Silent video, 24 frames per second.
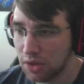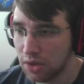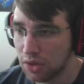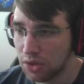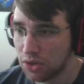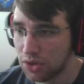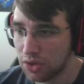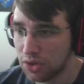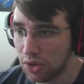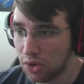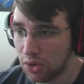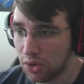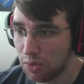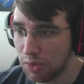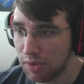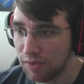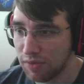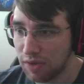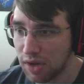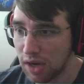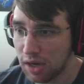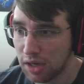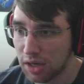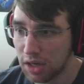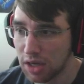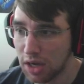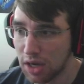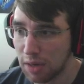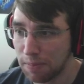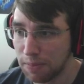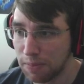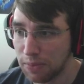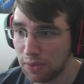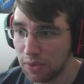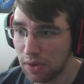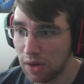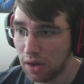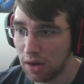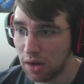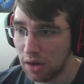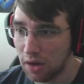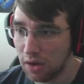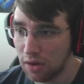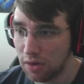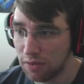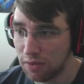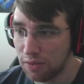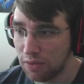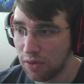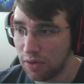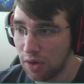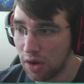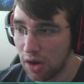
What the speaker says: So we've got a couple of